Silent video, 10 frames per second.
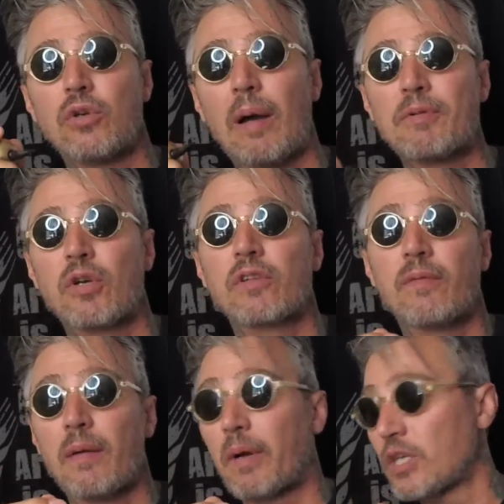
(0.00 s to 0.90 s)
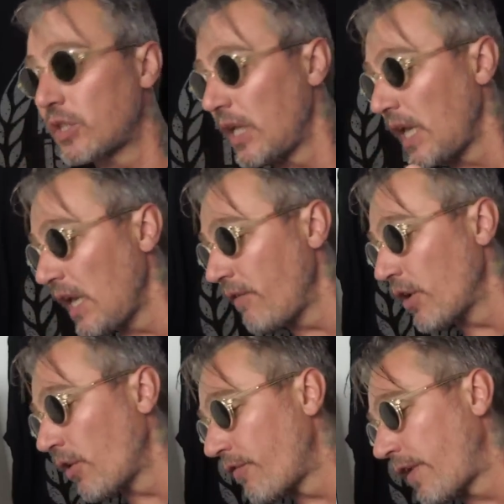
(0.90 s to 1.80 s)
so I absorb the vibration.
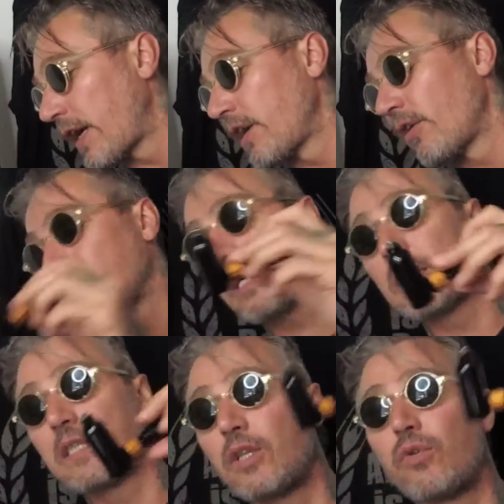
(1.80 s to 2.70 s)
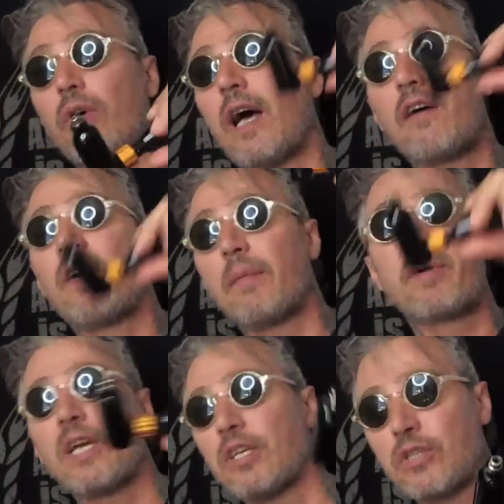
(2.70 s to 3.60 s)
Even on fucking rotaries, they do have
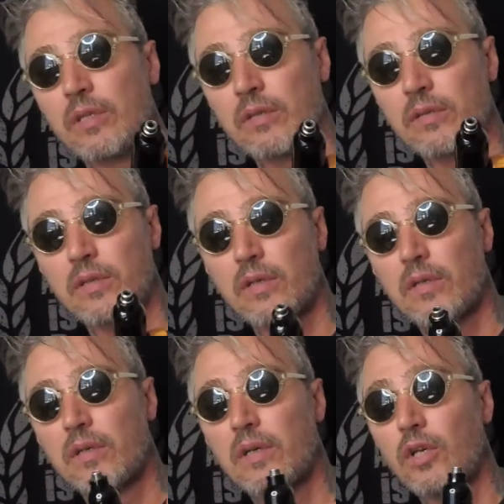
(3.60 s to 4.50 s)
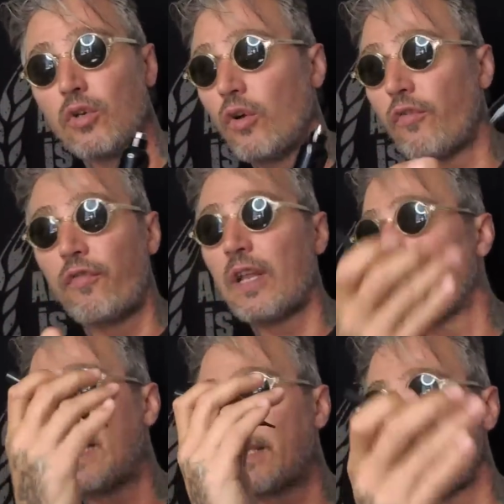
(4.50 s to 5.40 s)
vibration. You don't feel it
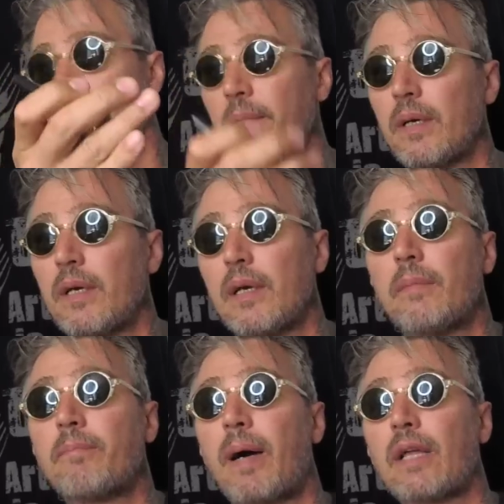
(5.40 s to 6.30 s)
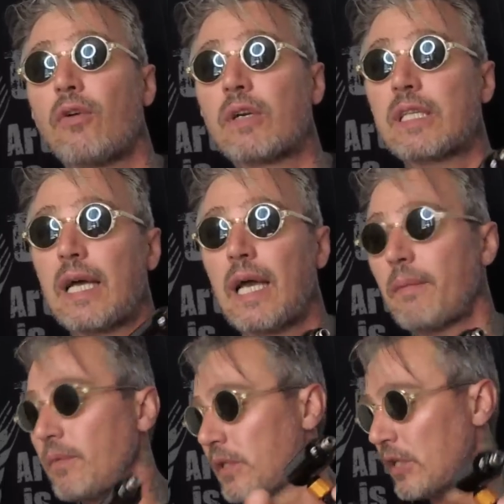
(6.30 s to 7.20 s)
like them, but over
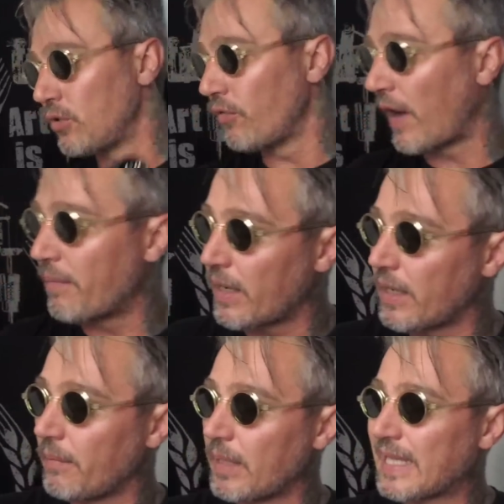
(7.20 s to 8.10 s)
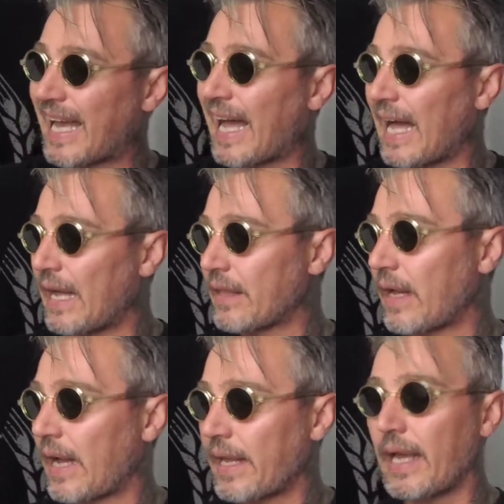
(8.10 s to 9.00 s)
time, they do vibrate a little bit, and
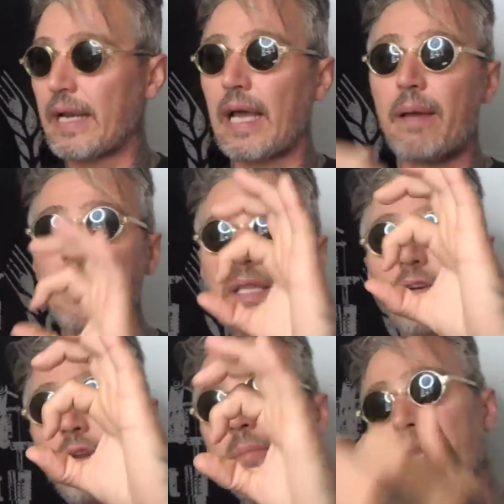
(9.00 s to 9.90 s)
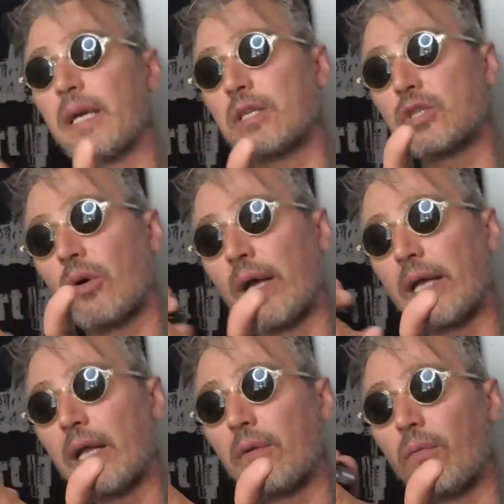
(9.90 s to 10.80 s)
again, I make the grip bigger so I
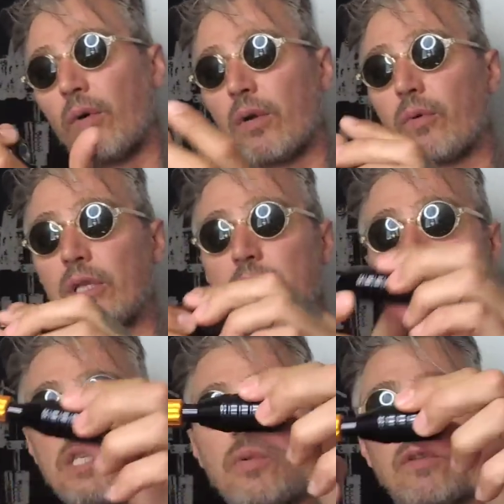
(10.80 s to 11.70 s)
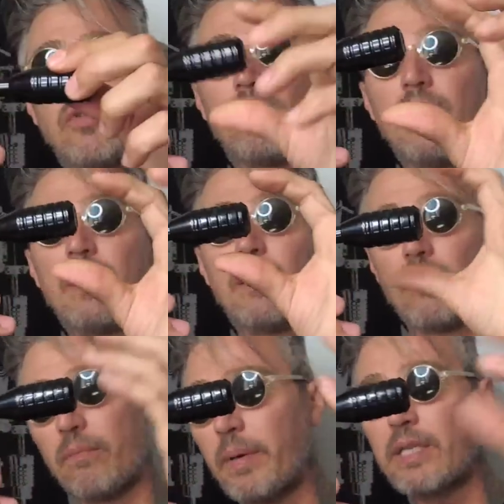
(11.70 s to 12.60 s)
can work with it. This one, to me,
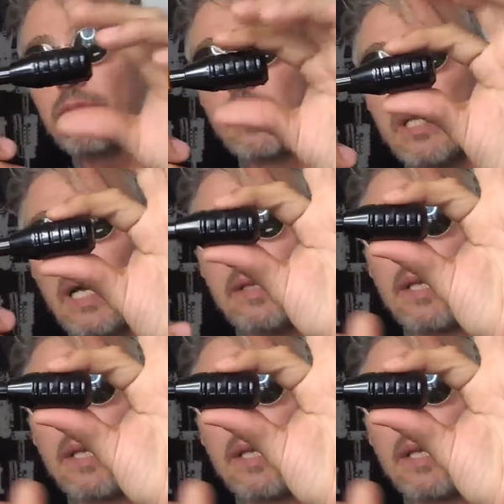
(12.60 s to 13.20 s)
personally, I